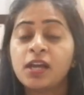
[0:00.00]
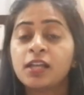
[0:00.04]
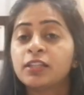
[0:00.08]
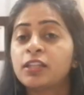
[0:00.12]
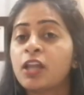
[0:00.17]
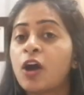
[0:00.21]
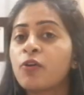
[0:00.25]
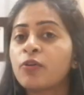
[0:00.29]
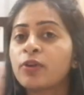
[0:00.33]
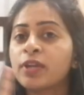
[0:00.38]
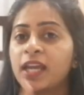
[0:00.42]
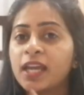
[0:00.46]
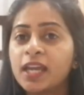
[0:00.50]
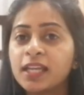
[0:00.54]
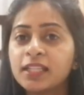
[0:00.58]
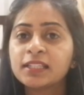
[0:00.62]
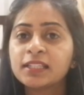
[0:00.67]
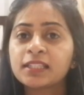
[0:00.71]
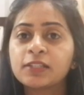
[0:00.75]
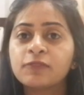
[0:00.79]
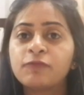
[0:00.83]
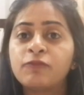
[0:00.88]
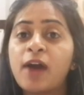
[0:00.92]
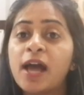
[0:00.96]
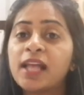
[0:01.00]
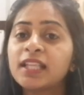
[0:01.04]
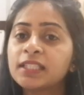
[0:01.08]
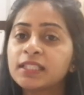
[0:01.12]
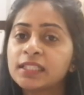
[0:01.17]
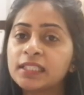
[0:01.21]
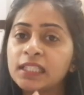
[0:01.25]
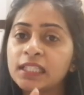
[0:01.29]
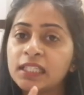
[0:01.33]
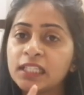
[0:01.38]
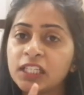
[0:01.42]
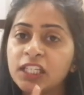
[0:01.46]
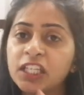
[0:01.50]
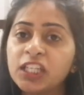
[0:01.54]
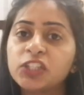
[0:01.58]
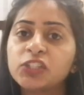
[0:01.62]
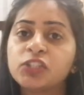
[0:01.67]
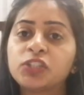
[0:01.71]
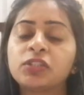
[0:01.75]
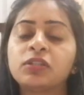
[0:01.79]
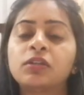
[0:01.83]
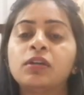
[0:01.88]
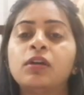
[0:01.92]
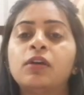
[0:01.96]
Now once
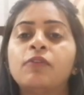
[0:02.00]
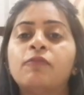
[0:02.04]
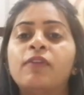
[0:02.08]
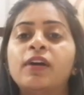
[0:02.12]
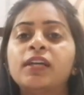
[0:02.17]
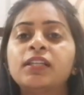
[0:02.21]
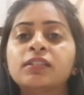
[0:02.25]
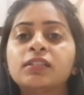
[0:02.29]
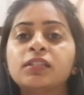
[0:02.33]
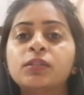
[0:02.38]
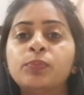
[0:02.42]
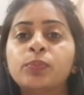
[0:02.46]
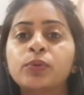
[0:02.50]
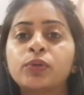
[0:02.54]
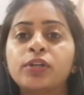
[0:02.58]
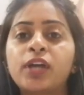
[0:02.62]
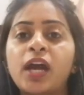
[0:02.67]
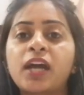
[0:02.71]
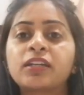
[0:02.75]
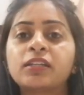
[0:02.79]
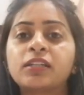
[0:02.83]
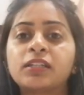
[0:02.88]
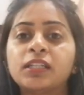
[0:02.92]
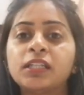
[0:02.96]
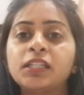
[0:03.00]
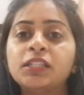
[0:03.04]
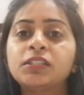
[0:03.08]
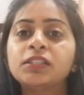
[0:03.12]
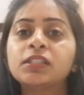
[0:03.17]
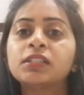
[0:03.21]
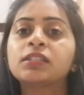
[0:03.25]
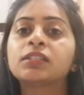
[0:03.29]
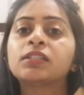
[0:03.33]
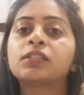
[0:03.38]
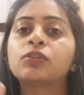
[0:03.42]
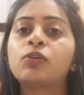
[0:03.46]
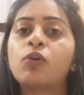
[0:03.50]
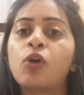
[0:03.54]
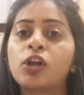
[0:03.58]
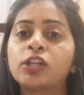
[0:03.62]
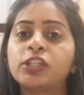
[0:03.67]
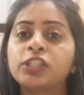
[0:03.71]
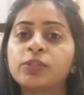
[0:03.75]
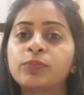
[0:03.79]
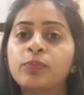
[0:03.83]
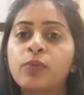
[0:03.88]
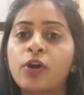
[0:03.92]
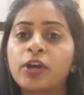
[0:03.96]
the product reaches the
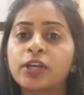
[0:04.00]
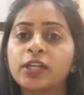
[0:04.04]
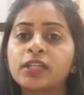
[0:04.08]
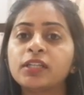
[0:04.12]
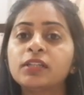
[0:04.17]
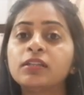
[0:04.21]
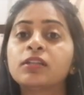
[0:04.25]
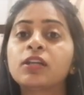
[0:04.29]
Golgi body,